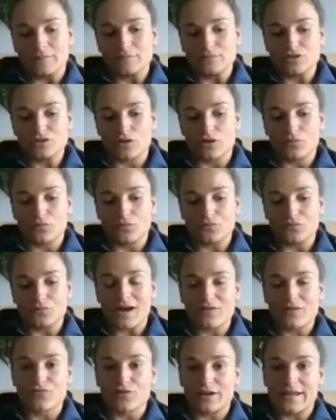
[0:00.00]
So
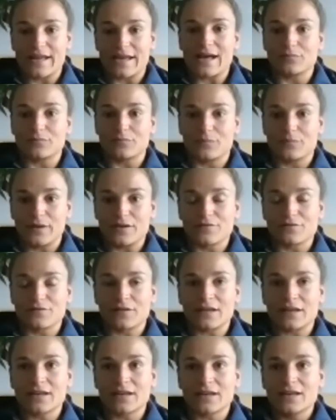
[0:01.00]
that really helped me, of
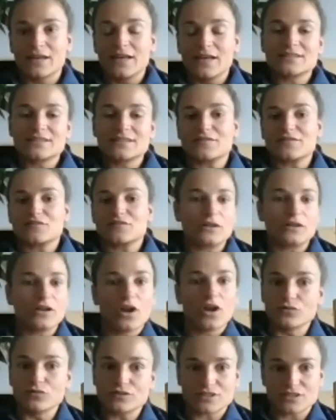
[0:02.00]
like, it doesn't have to be
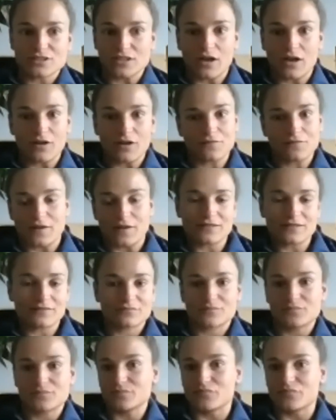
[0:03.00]
loads of stuff, like
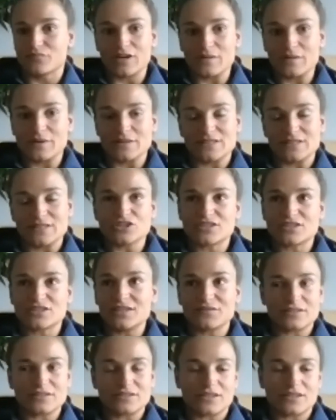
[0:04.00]
really busy, just
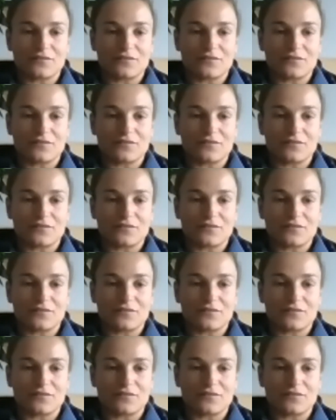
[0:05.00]
even stuff